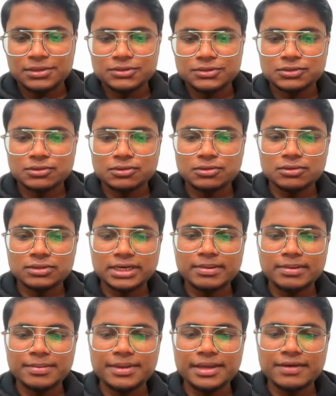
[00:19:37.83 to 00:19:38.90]
So that
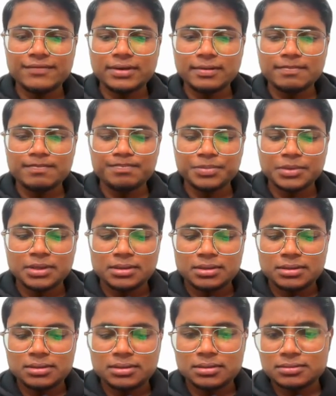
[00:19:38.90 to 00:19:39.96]
will be having
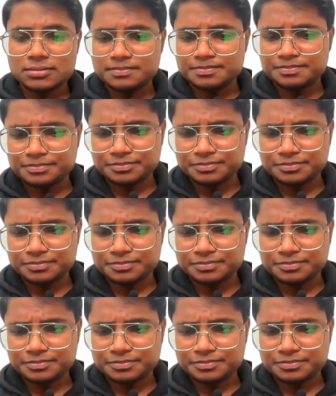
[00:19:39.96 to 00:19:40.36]
um,